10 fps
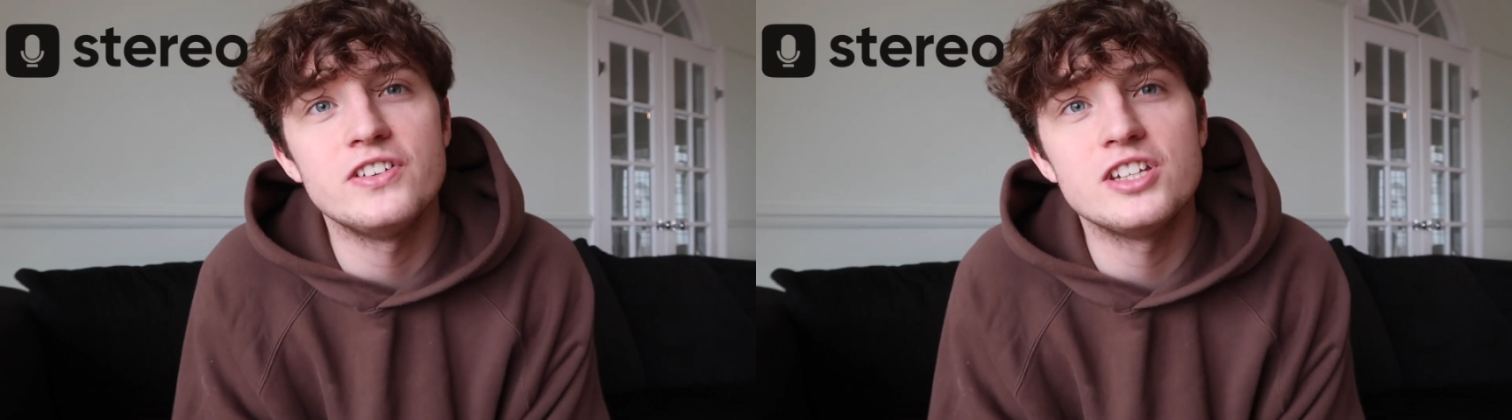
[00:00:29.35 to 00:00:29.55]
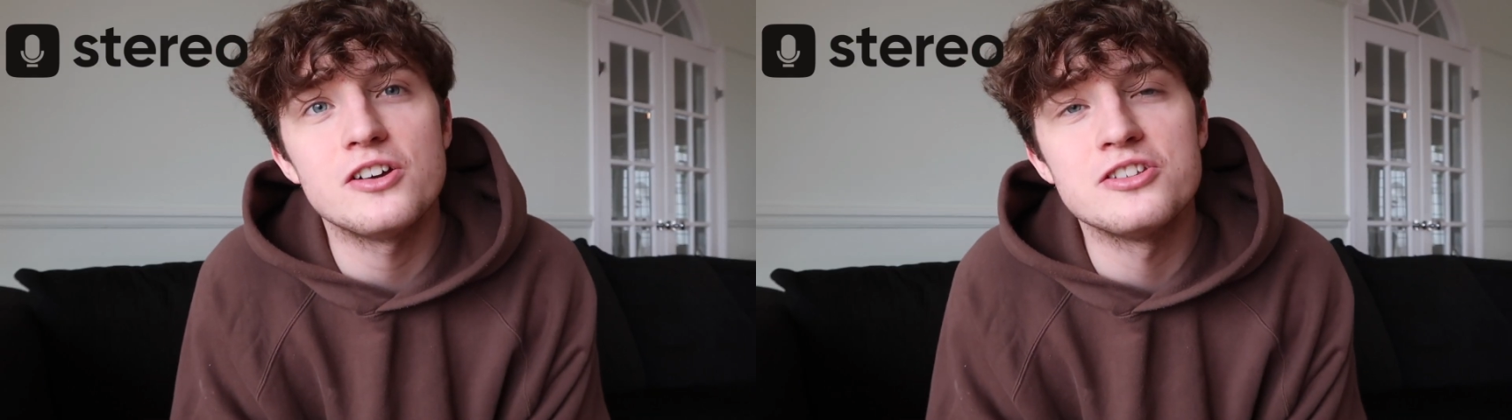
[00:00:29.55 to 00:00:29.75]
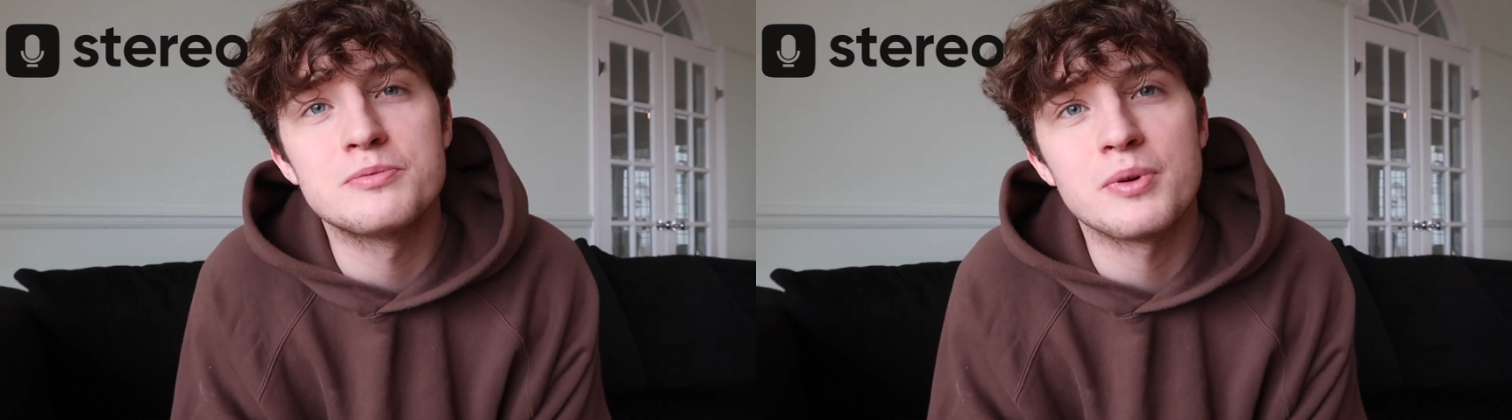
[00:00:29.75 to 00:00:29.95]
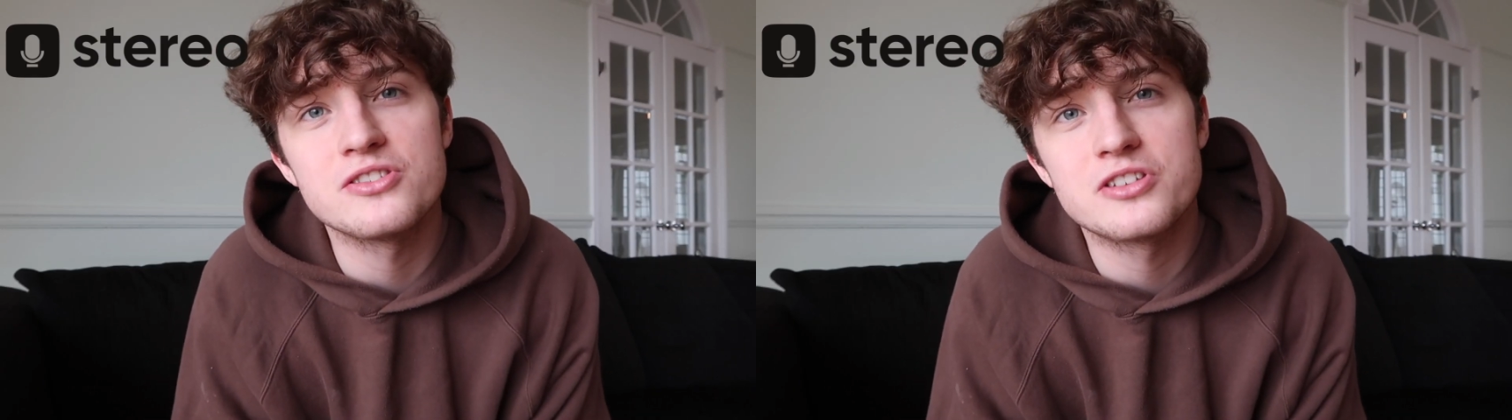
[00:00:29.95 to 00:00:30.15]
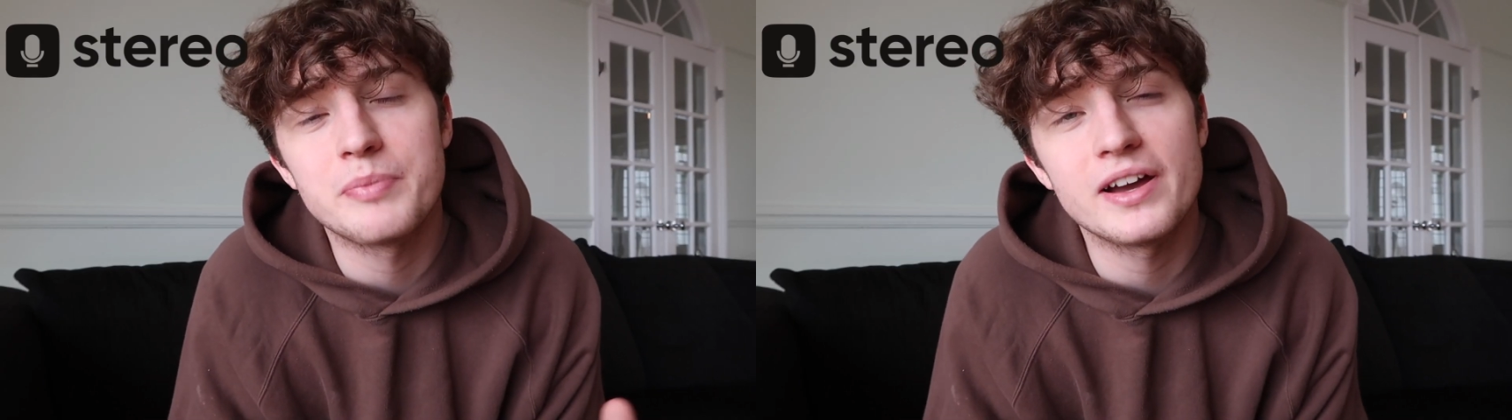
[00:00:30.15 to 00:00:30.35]
video is
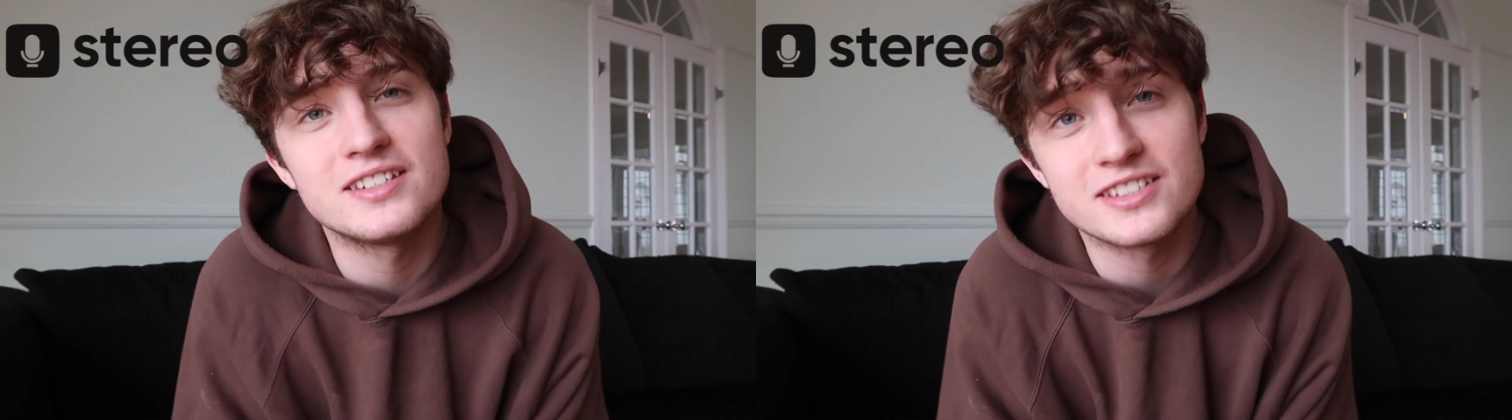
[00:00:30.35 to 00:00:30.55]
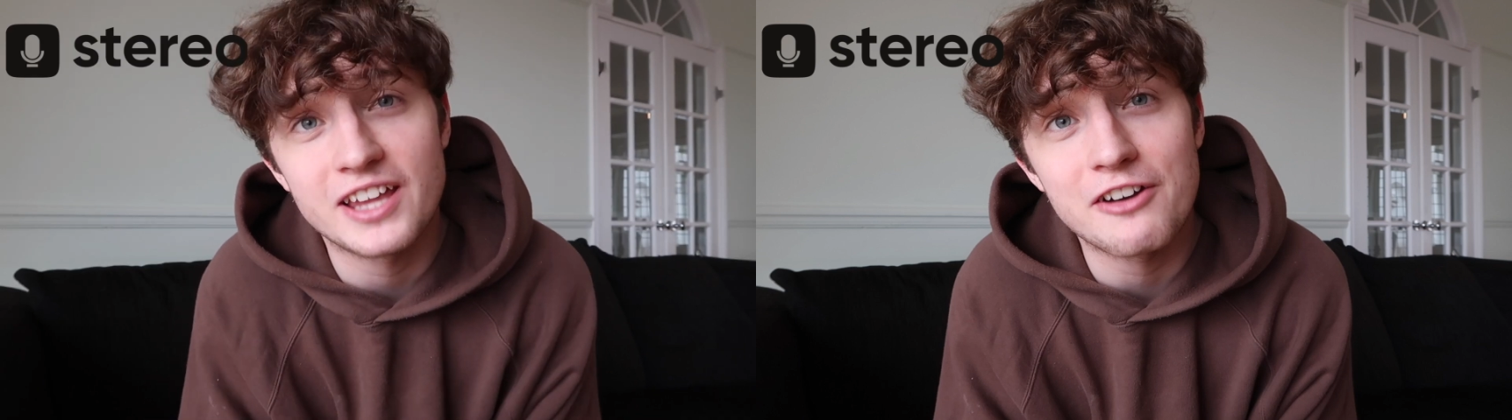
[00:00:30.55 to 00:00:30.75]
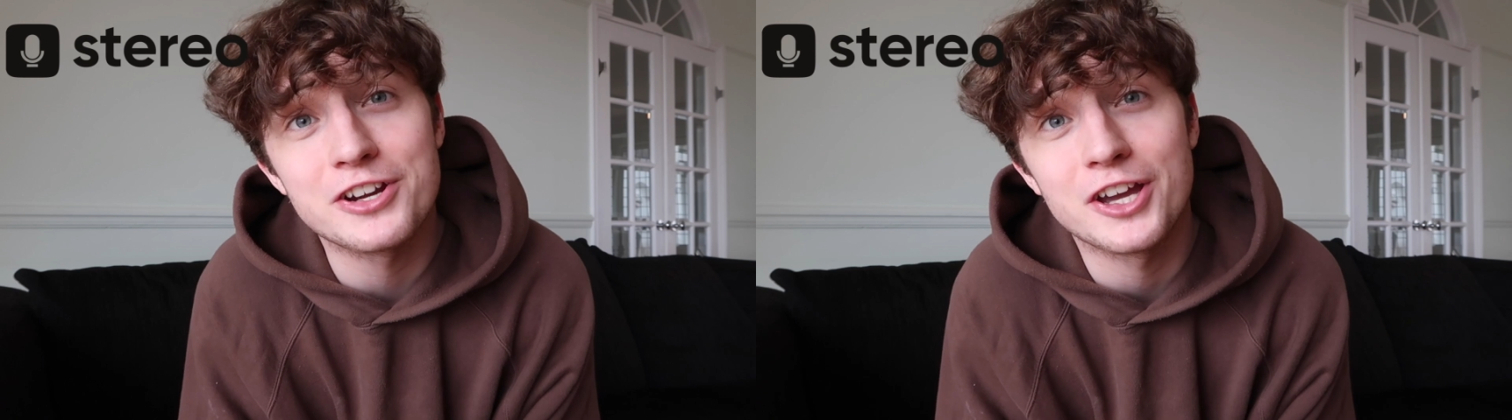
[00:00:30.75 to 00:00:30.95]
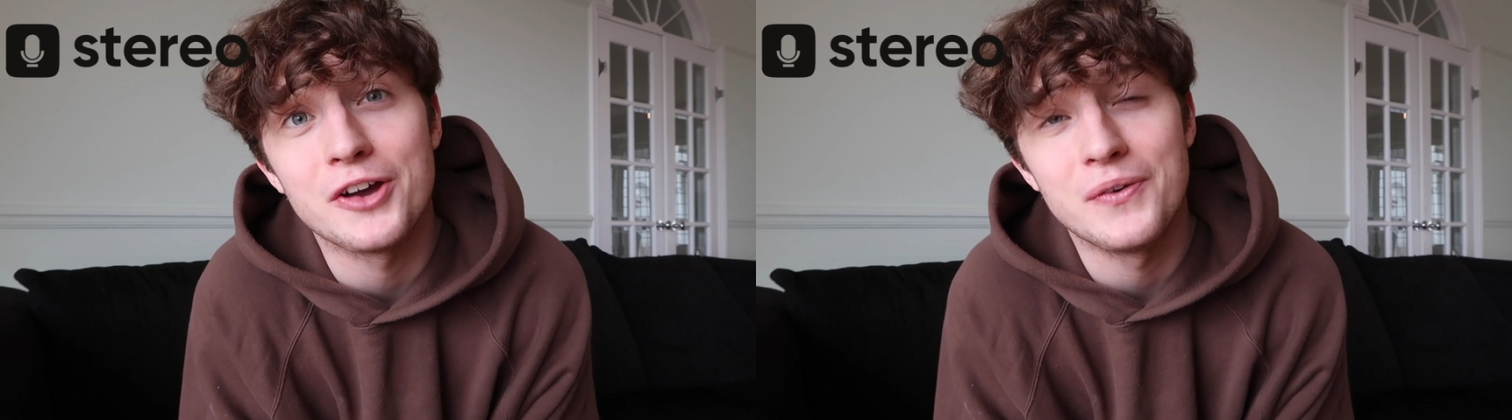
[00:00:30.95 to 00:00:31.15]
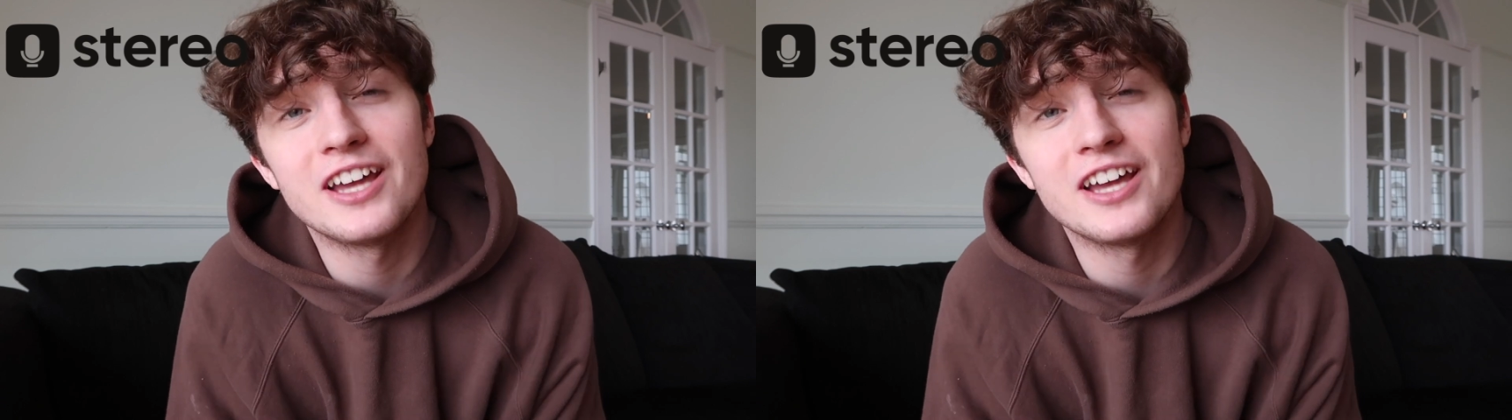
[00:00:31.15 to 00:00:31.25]
sponsored by Stereo.